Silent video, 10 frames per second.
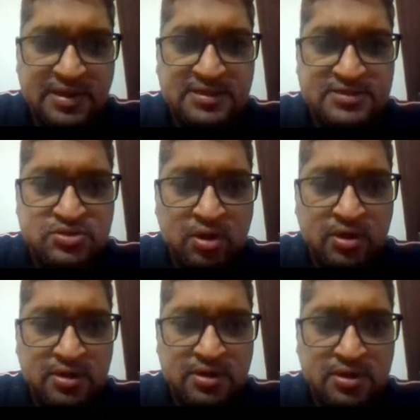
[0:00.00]
is
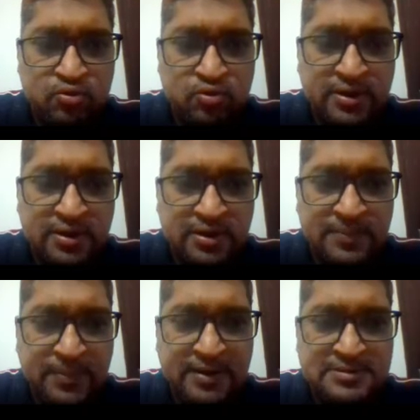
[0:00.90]
not no
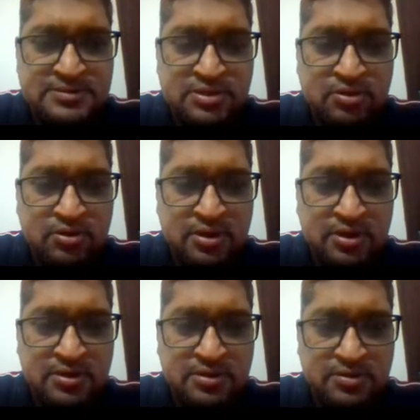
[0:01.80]
dependency on
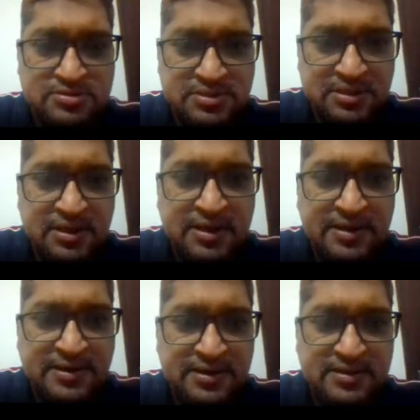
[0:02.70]
a single
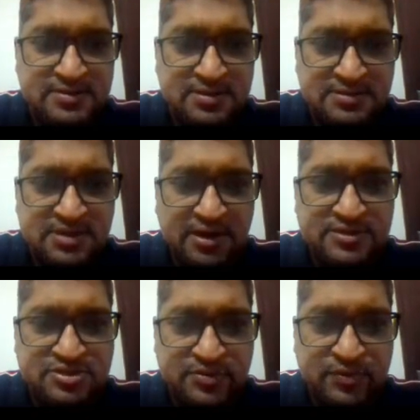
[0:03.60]
entity, things are
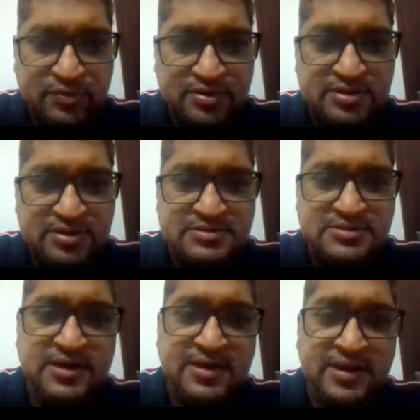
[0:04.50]
distributed, things
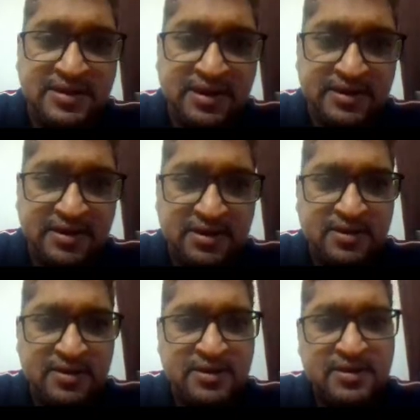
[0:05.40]
are delegated,
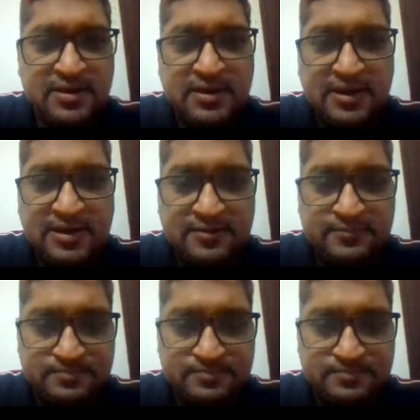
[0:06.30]
and